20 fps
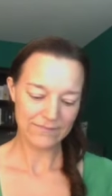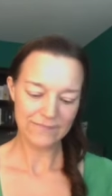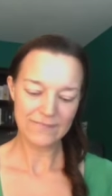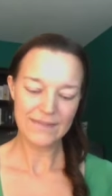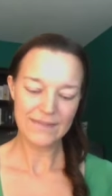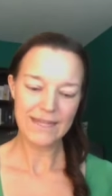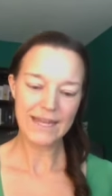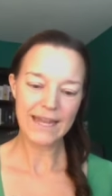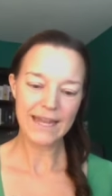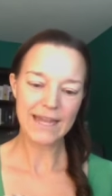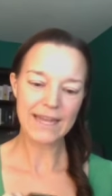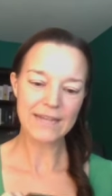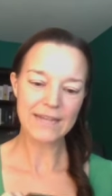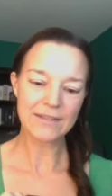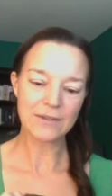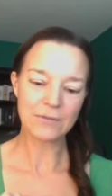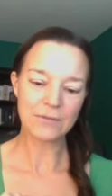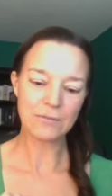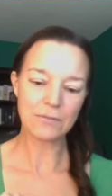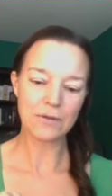the
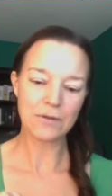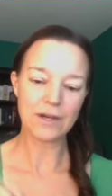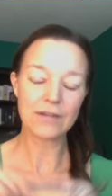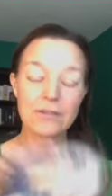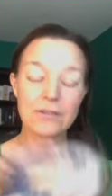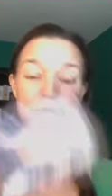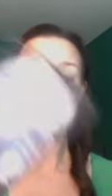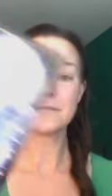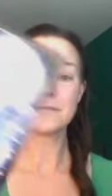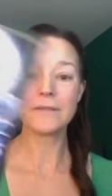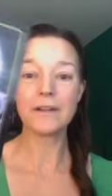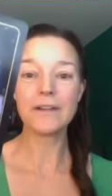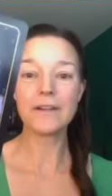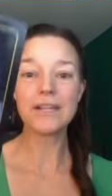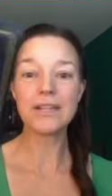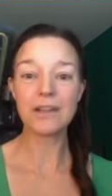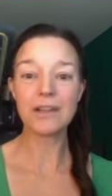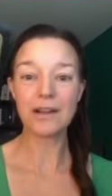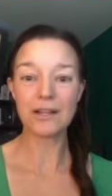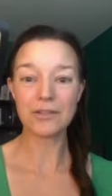eight of water. So very
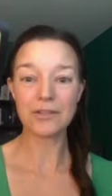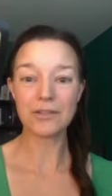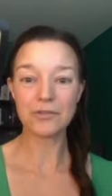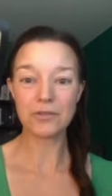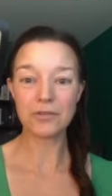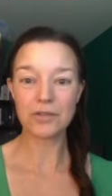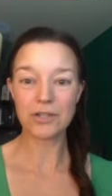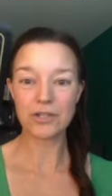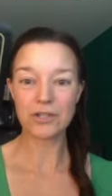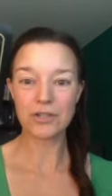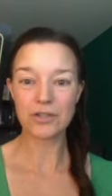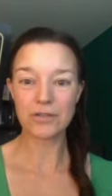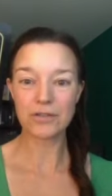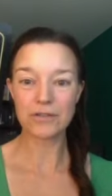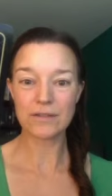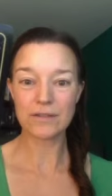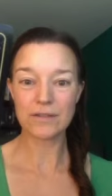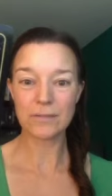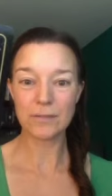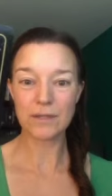non-traditional
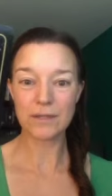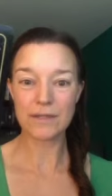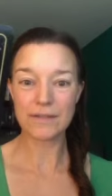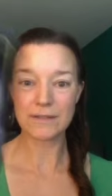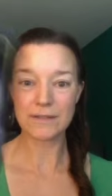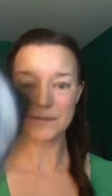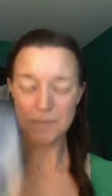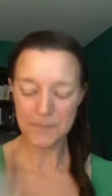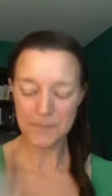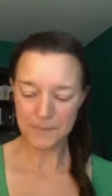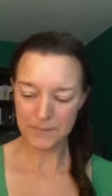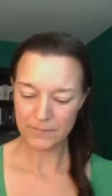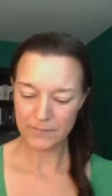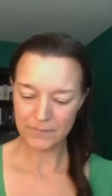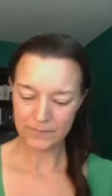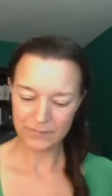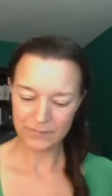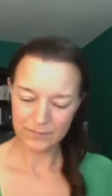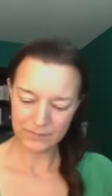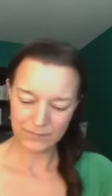symbolism.
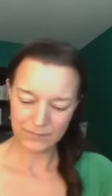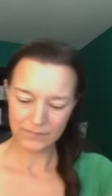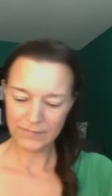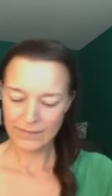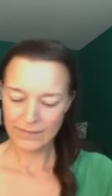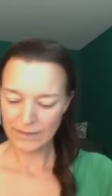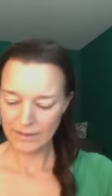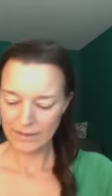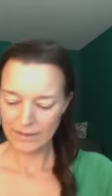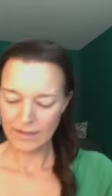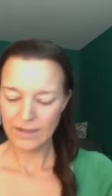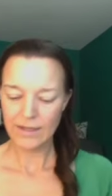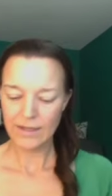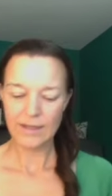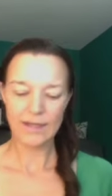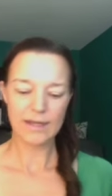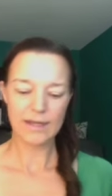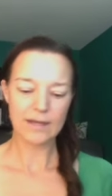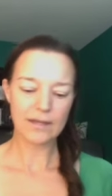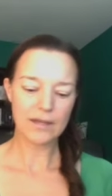
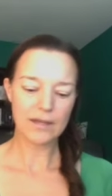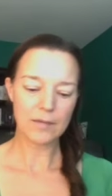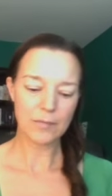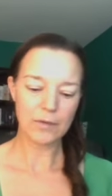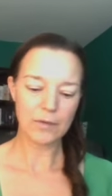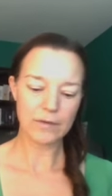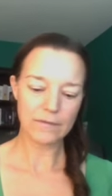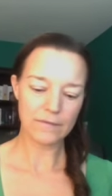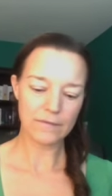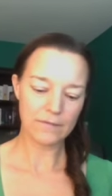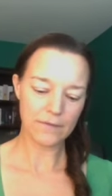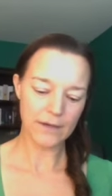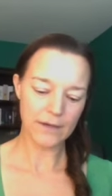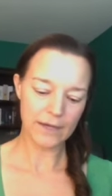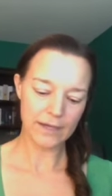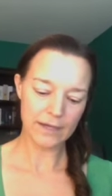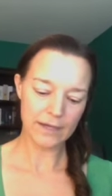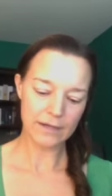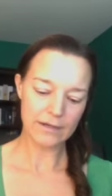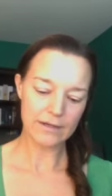And a couple of
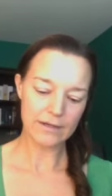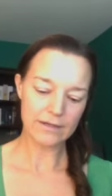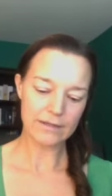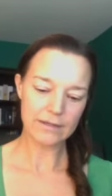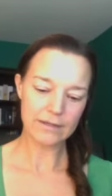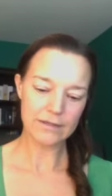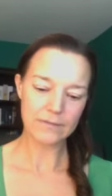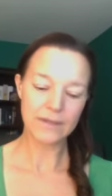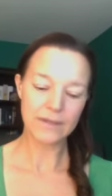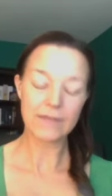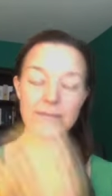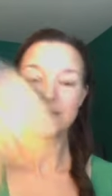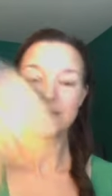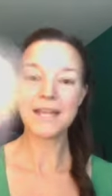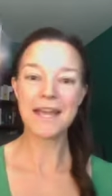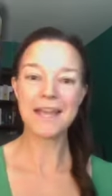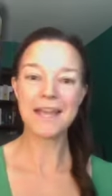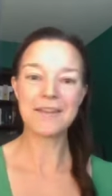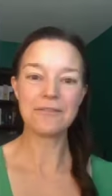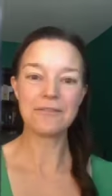fires. So we have
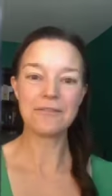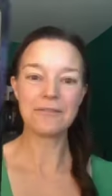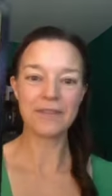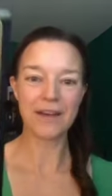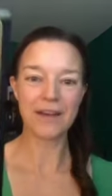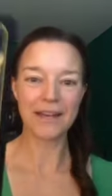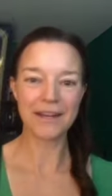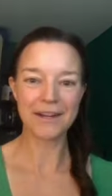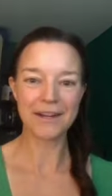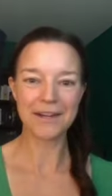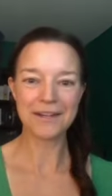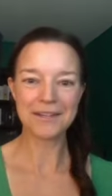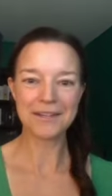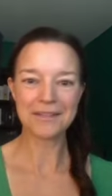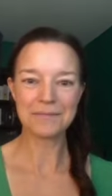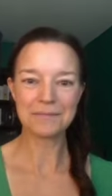ten of fire,